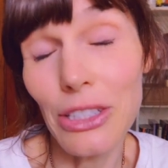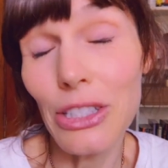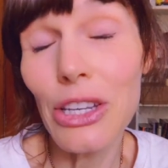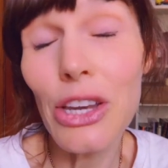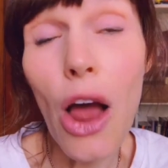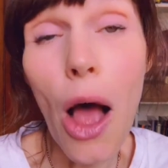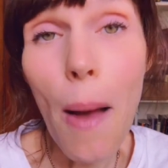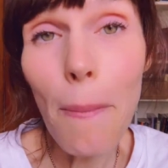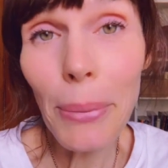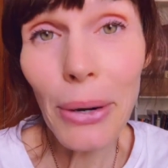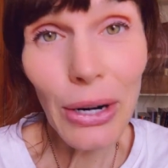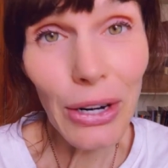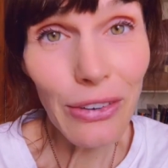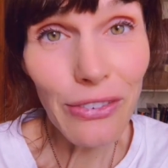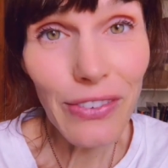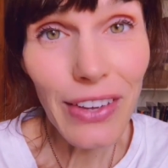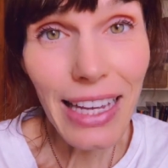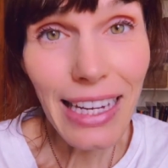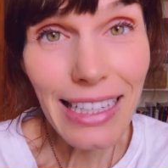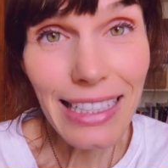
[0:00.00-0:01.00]
it's not
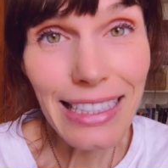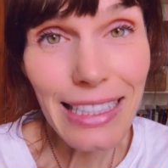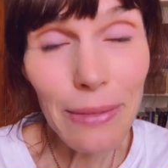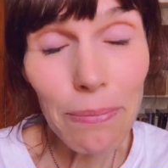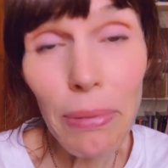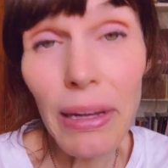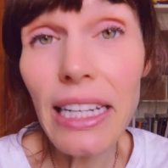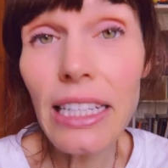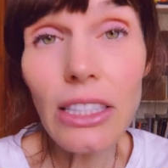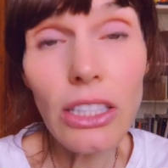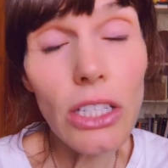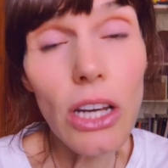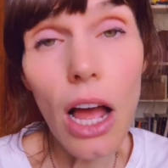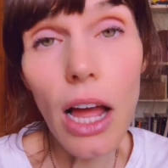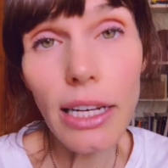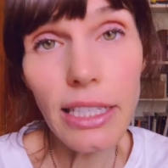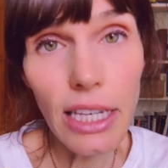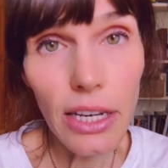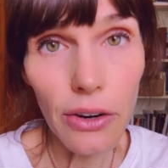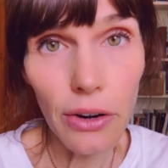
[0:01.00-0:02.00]
perfect, but it's
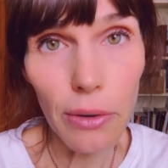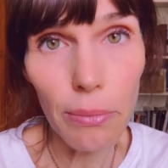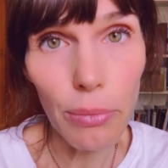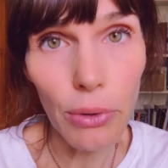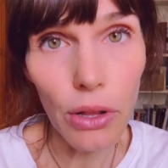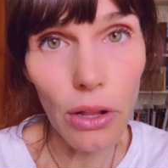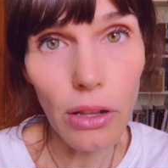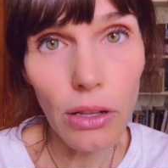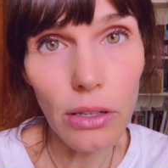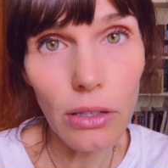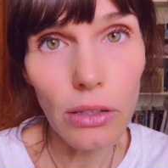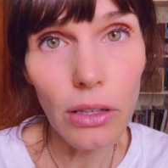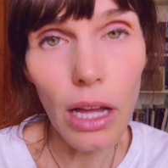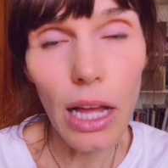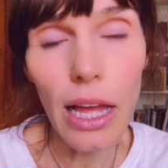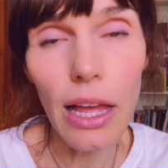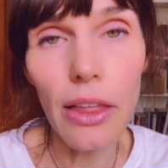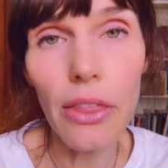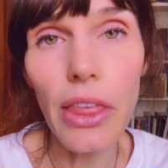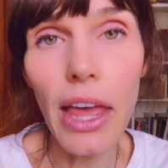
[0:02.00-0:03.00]
not terrible.
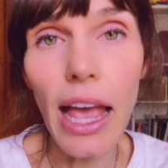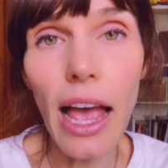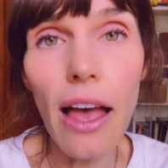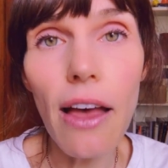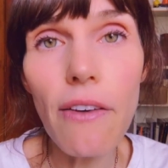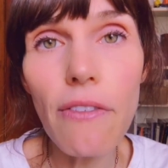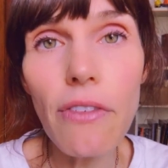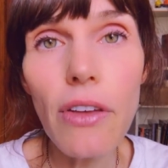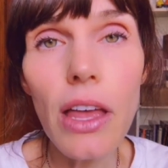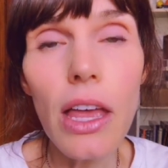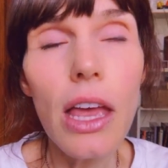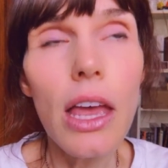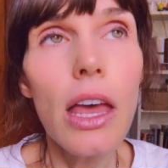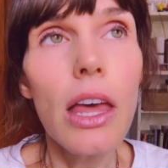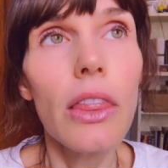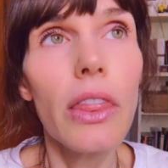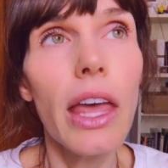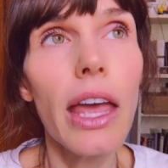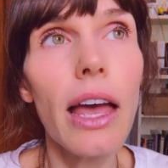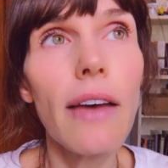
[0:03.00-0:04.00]
They have
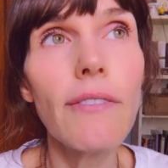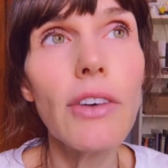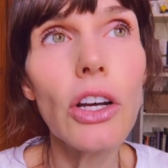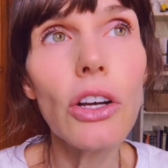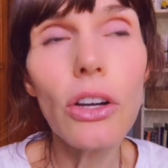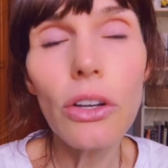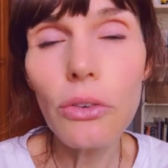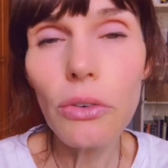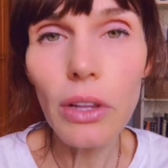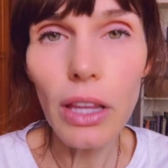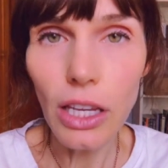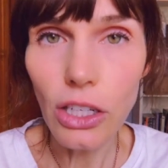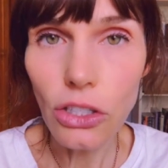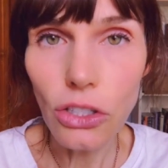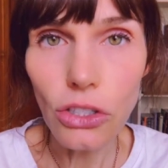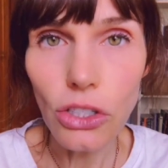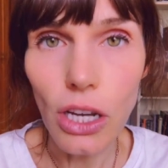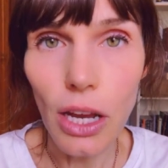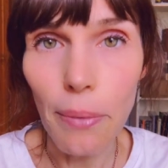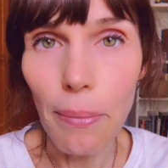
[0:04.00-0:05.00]
a good
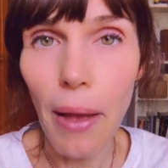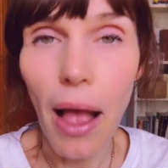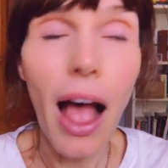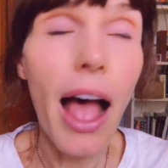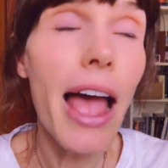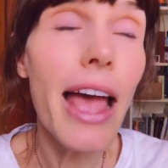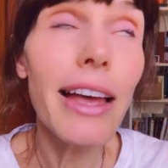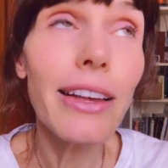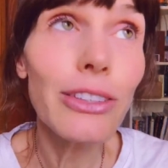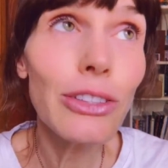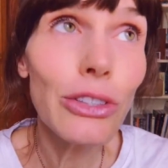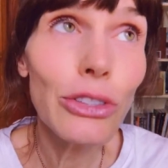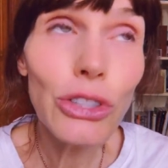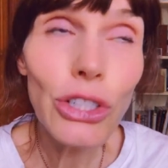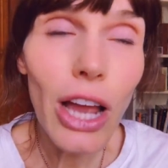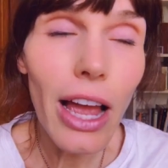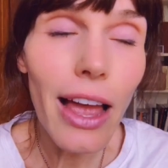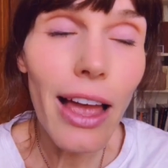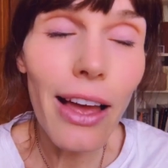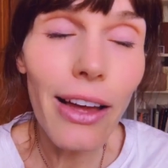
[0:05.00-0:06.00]
relationship. I, as their
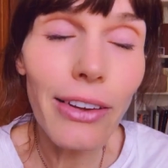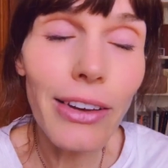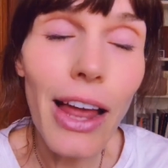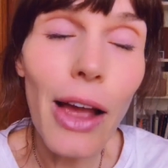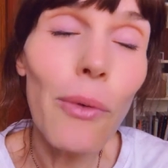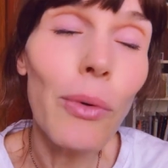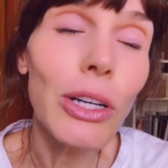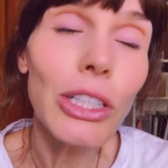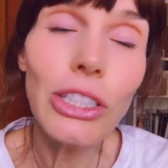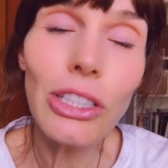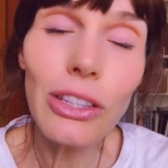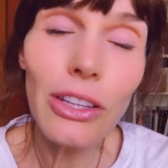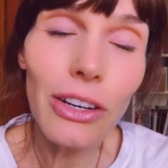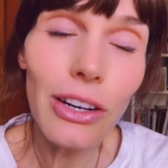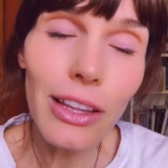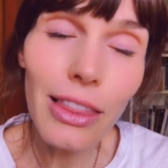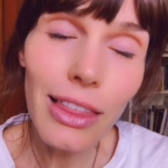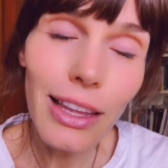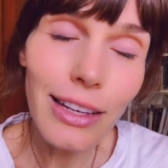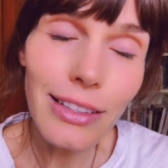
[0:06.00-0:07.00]
child, I wish
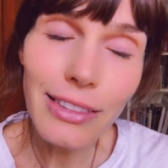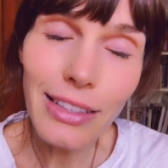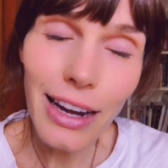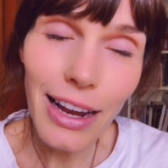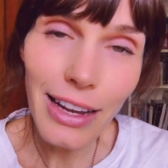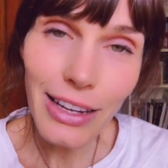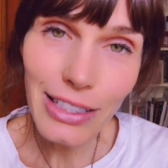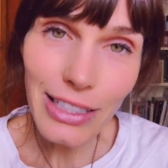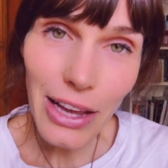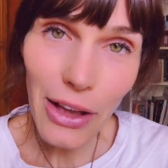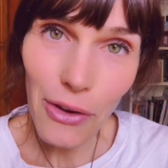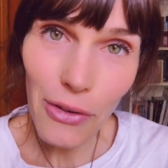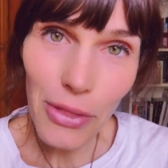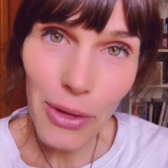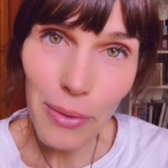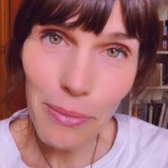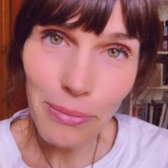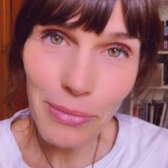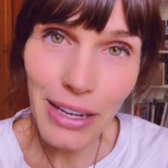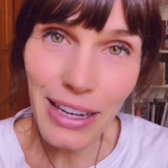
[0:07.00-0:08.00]
there are things that I could tell
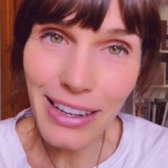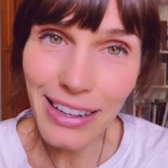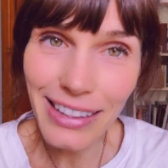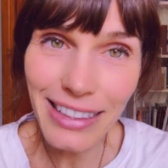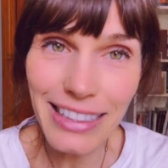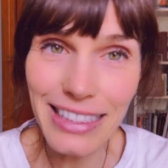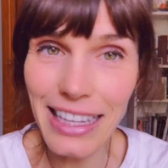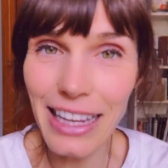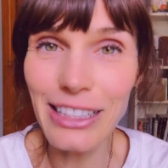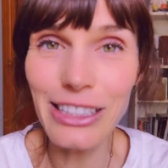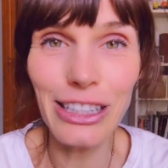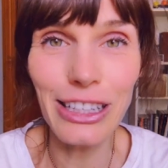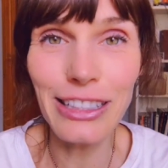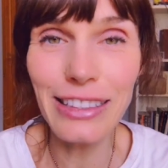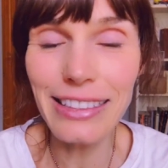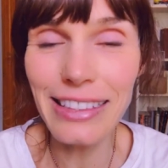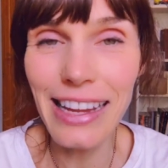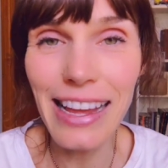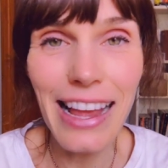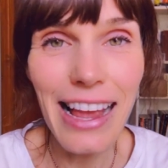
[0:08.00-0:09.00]
them, because that
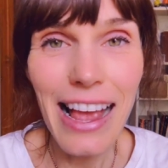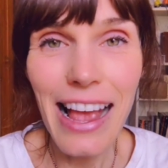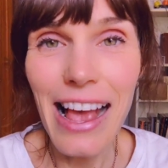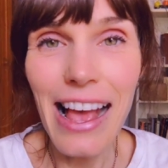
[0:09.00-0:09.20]
just,